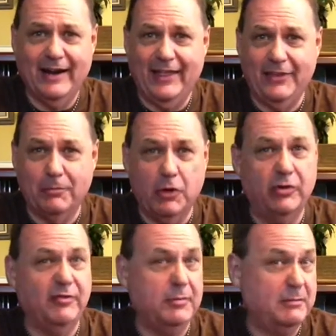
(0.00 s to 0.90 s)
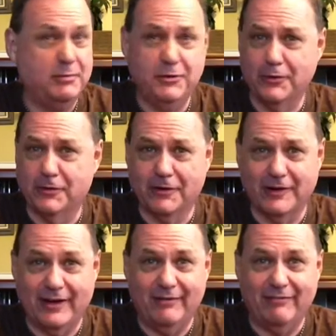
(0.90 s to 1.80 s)
and their motive to be
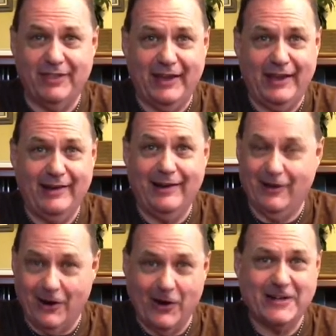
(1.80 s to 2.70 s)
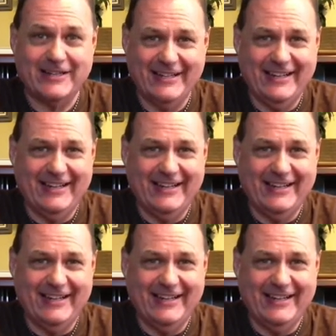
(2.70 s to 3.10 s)
pure if they aren't